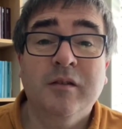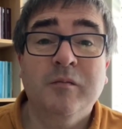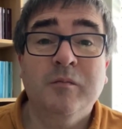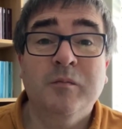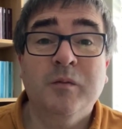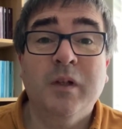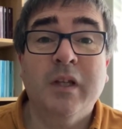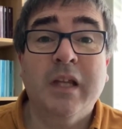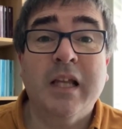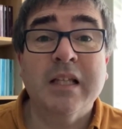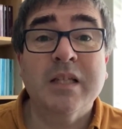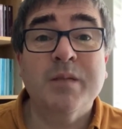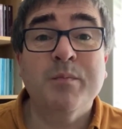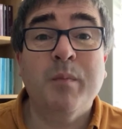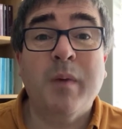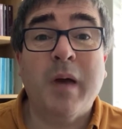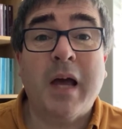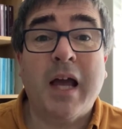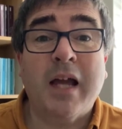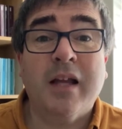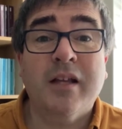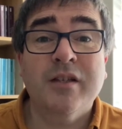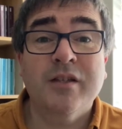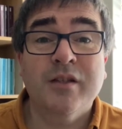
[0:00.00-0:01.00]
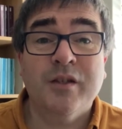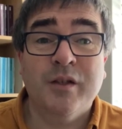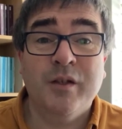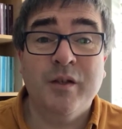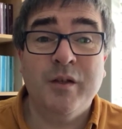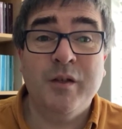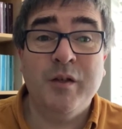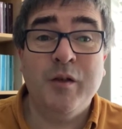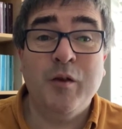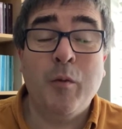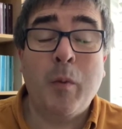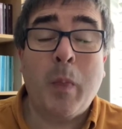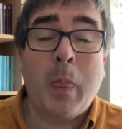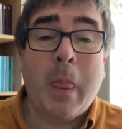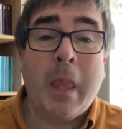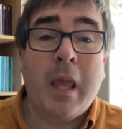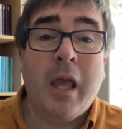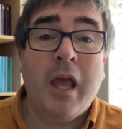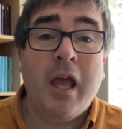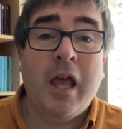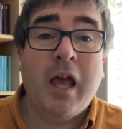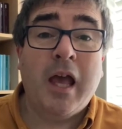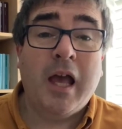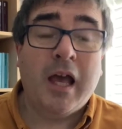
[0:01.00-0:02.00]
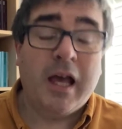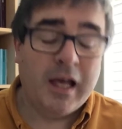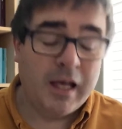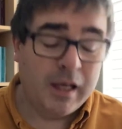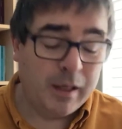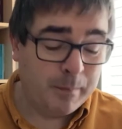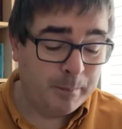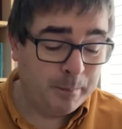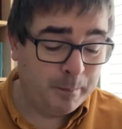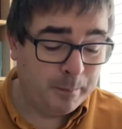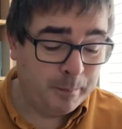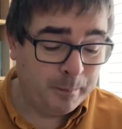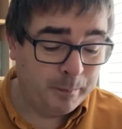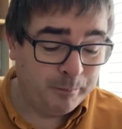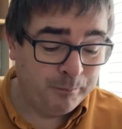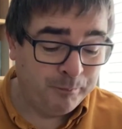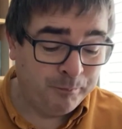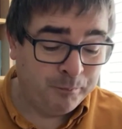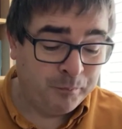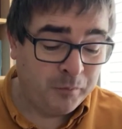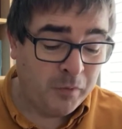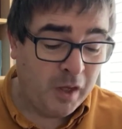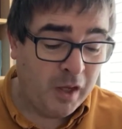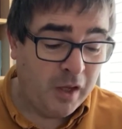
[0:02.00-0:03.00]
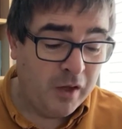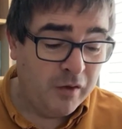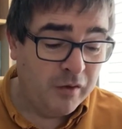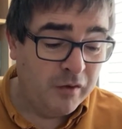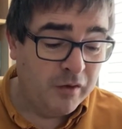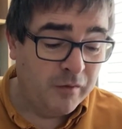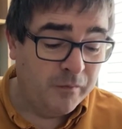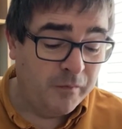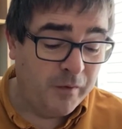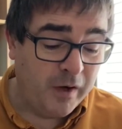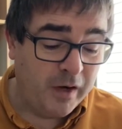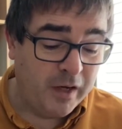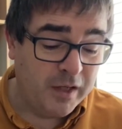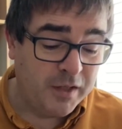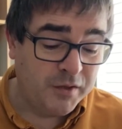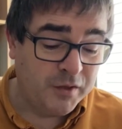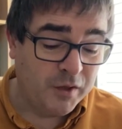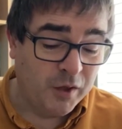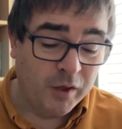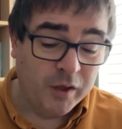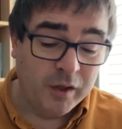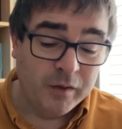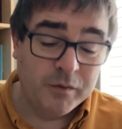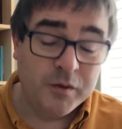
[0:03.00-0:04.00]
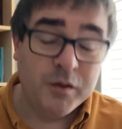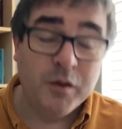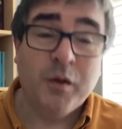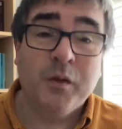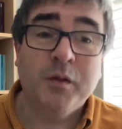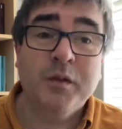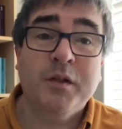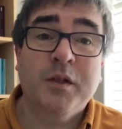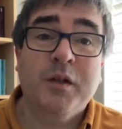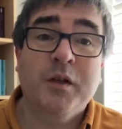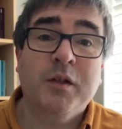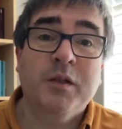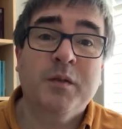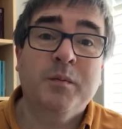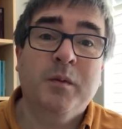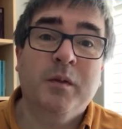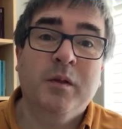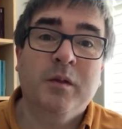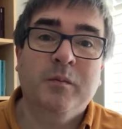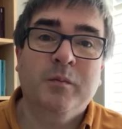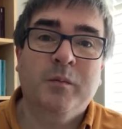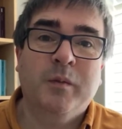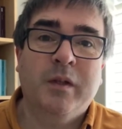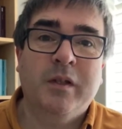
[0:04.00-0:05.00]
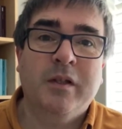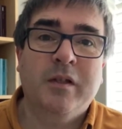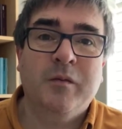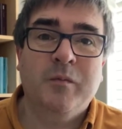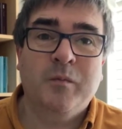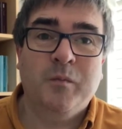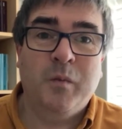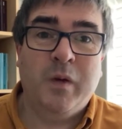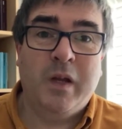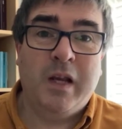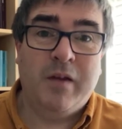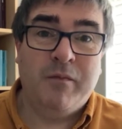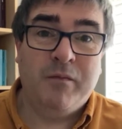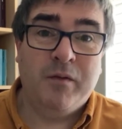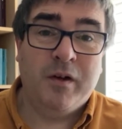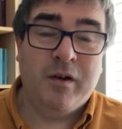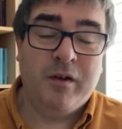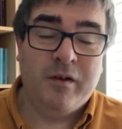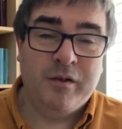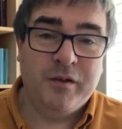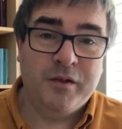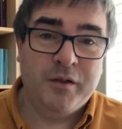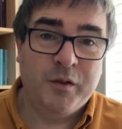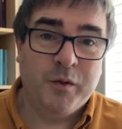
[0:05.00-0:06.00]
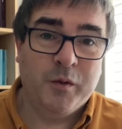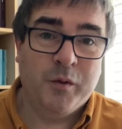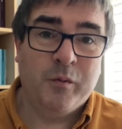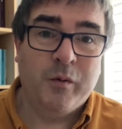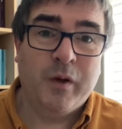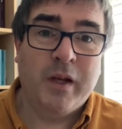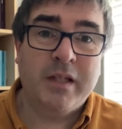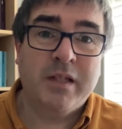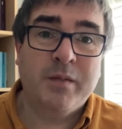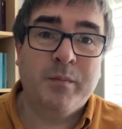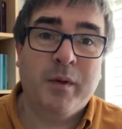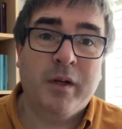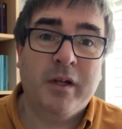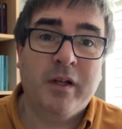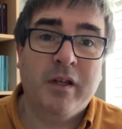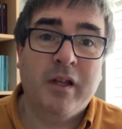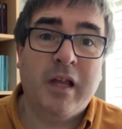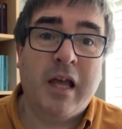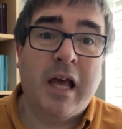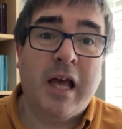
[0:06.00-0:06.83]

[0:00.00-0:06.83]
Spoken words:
Relates back to the very start of John's gospel, whenever John writes about